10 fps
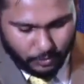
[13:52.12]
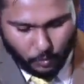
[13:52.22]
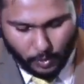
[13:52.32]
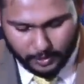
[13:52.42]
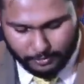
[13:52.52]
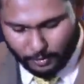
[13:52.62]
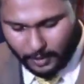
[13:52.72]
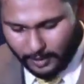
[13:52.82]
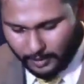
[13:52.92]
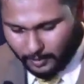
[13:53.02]

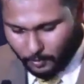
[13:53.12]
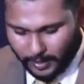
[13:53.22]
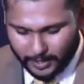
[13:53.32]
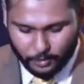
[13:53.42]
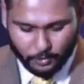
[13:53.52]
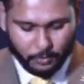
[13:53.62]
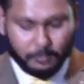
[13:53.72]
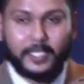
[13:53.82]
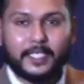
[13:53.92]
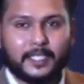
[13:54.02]
wonderful way to
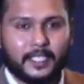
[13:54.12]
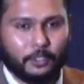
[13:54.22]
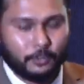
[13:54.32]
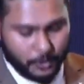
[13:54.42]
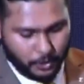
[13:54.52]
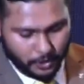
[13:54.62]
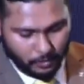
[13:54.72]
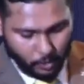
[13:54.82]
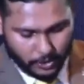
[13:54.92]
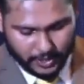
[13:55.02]
begin the auspicious
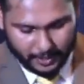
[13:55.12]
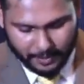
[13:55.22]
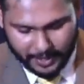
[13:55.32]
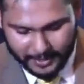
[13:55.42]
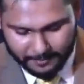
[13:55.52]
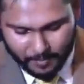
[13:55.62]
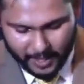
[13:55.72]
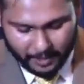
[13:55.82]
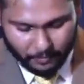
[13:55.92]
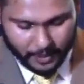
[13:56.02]
award ceremony.
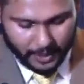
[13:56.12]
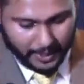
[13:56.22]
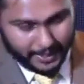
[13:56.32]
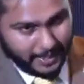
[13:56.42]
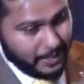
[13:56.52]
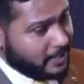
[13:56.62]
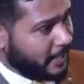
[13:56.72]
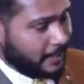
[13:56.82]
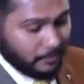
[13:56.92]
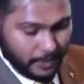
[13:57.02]
And we are, as I
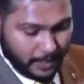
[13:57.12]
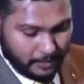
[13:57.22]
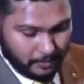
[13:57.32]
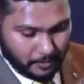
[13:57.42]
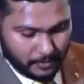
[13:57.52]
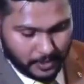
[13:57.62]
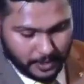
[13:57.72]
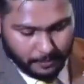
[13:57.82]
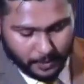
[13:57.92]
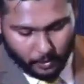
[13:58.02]
said, we are
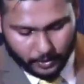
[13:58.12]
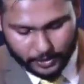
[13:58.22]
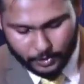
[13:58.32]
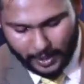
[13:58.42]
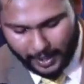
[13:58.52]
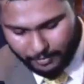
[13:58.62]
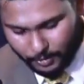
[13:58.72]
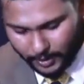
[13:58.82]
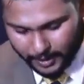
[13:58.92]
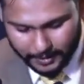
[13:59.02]
deeply honored to have you
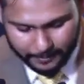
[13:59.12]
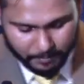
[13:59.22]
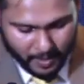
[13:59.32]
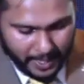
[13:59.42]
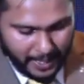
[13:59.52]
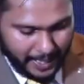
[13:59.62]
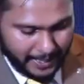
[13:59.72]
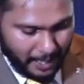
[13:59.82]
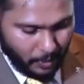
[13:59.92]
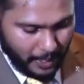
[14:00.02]
here. And
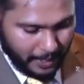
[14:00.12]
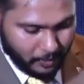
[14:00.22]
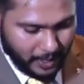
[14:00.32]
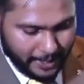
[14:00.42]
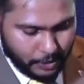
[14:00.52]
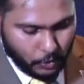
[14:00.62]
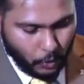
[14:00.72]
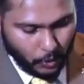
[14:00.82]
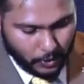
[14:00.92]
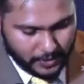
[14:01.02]
now I would like to
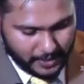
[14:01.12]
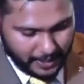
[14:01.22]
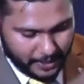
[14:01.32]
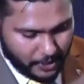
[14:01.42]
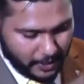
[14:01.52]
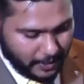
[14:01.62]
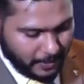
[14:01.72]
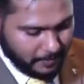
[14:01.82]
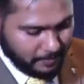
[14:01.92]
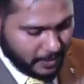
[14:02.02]
call on stage
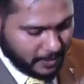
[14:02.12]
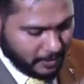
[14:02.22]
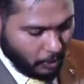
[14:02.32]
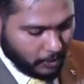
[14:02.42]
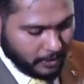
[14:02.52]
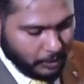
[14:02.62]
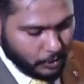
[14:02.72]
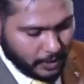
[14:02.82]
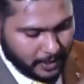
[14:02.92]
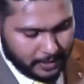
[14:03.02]
Ms. Dr.
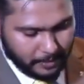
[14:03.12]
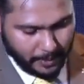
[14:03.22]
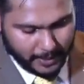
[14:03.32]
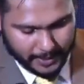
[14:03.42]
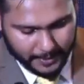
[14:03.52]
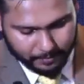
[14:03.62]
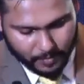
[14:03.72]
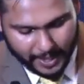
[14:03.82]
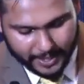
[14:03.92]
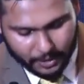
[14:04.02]
Devshankar Tripathi,
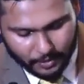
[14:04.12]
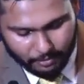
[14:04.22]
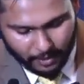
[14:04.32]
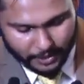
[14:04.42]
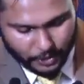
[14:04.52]
Executive Vice